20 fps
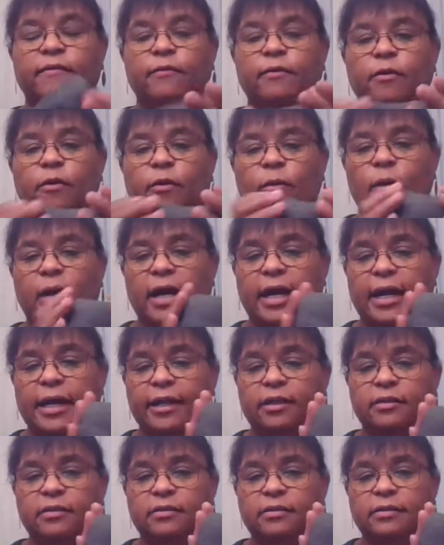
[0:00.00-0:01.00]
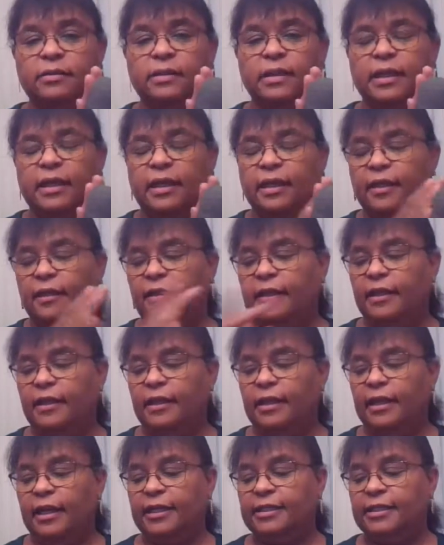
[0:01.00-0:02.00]
for a while.
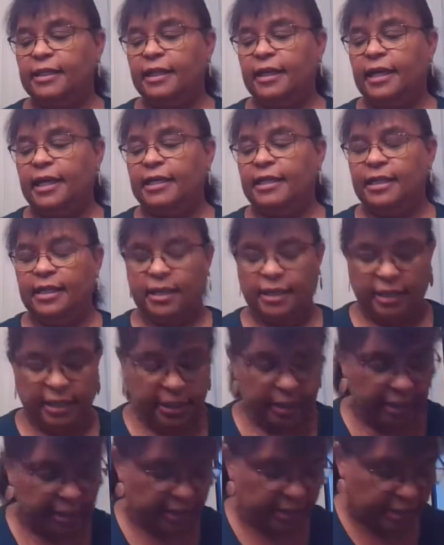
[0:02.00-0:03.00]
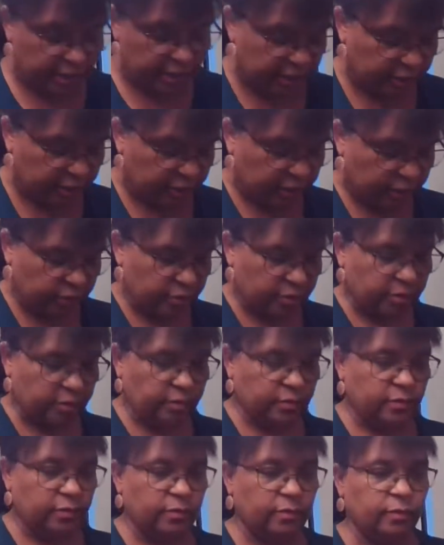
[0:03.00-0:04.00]
Then the next thing I did is I used
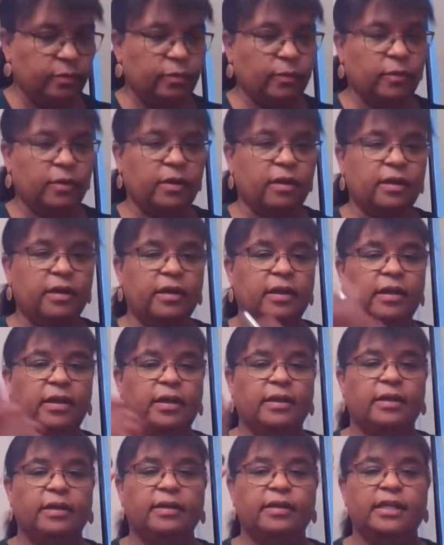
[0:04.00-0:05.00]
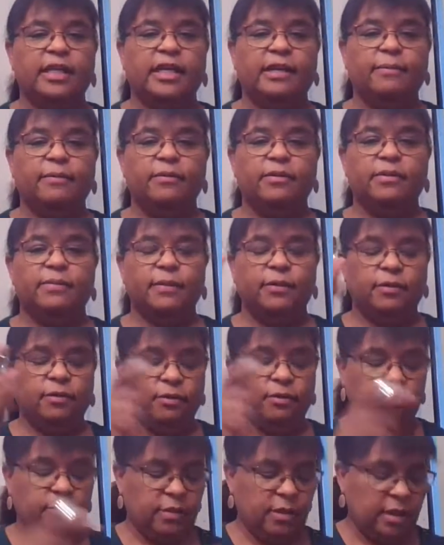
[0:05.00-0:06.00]
1
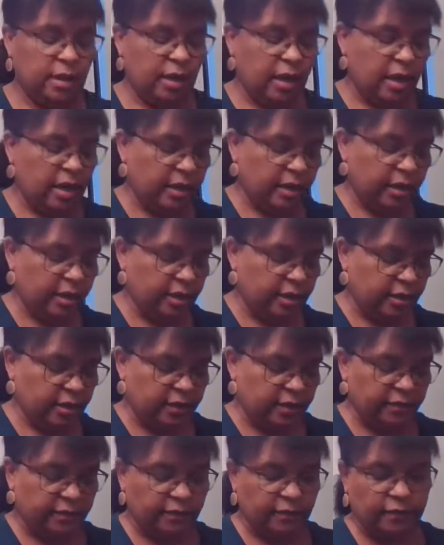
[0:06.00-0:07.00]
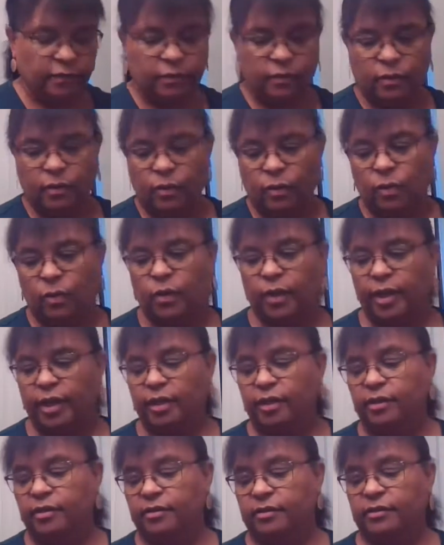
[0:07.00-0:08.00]
tablespoon of
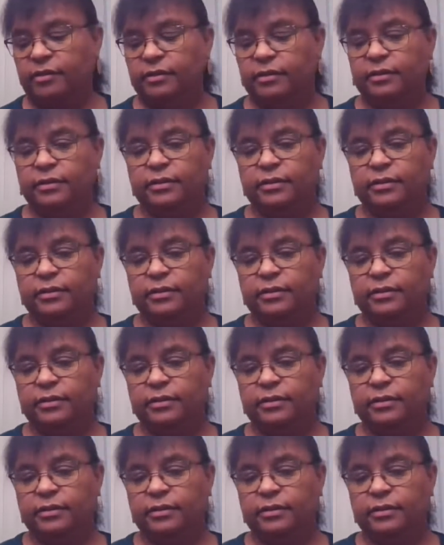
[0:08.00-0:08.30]
oil